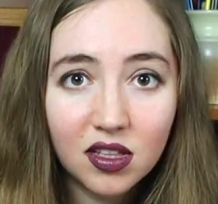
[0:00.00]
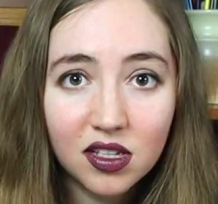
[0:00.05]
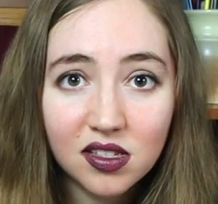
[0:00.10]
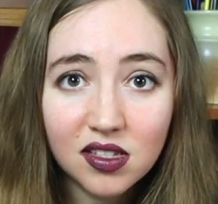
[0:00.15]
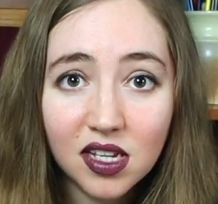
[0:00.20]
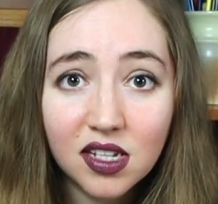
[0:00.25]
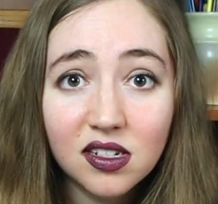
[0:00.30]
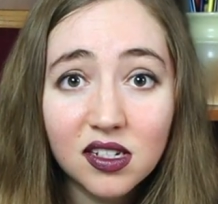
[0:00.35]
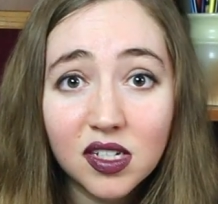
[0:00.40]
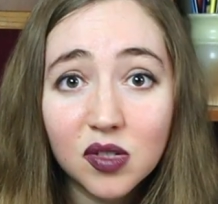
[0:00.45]

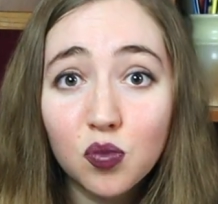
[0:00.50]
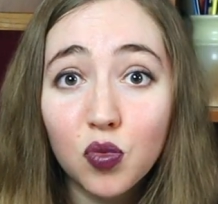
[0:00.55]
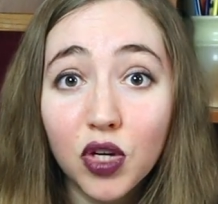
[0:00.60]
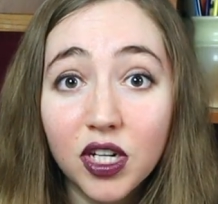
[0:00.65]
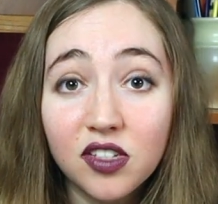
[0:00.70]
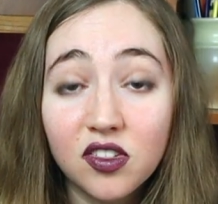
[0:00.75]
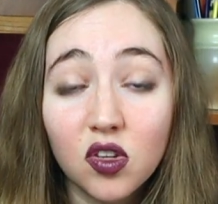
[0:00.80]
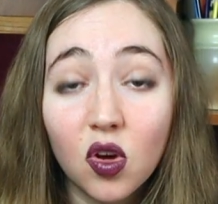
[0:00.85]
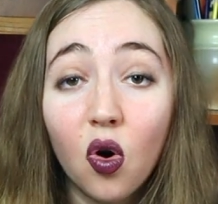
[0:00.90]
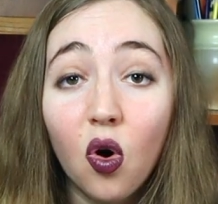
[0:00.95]
This ending
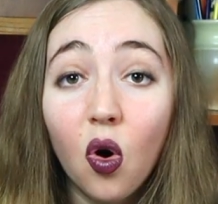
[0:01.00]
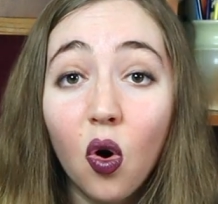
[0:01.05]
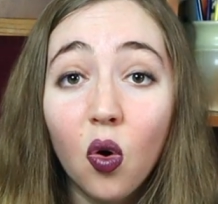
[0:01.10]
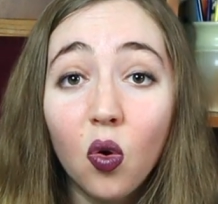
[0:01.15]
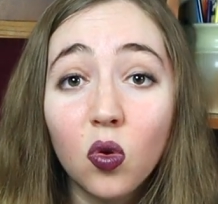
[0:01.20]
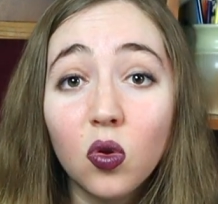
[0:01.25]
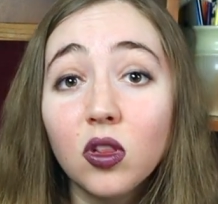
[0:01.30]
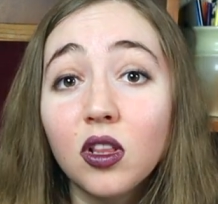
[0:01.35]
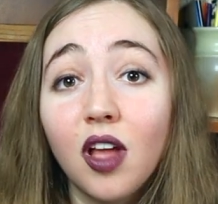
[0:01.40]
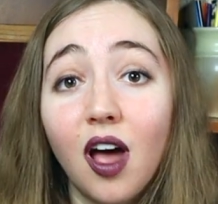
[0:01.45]
brings a
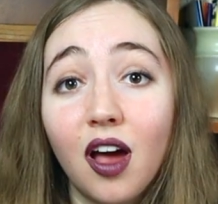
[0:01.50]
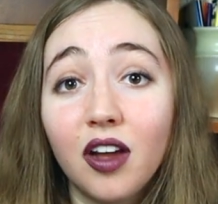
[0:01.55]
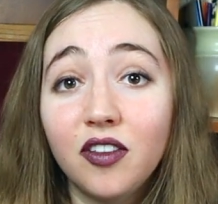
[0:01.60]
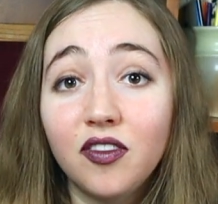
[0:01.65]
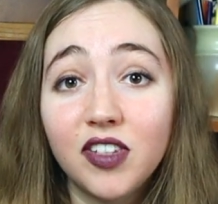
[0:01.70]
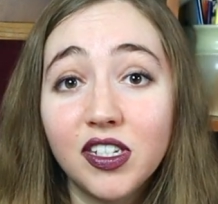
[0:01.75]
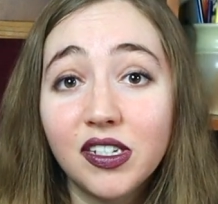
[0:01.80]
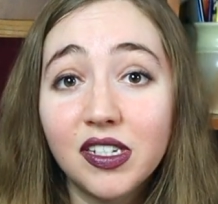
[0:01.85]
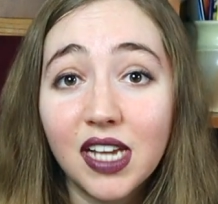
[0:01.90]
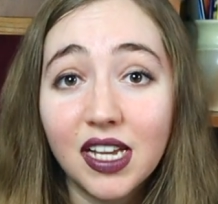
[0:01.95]
whole lot
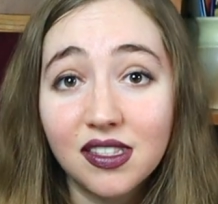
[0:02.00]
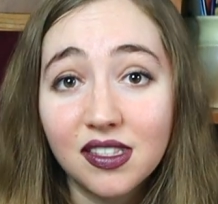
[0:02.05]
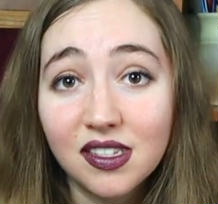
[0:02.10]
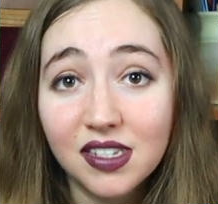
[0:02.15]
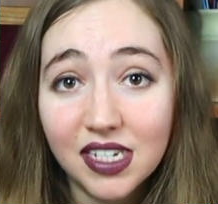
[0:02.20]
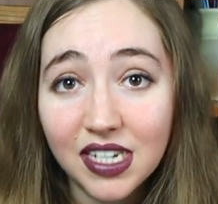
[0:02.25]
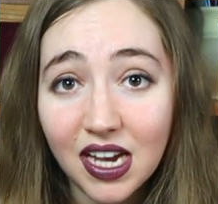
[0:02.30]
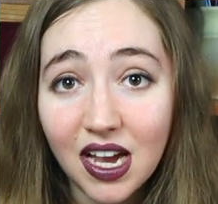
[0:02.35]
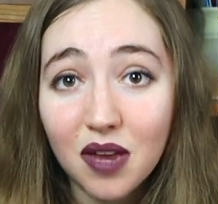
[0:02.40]
of intensity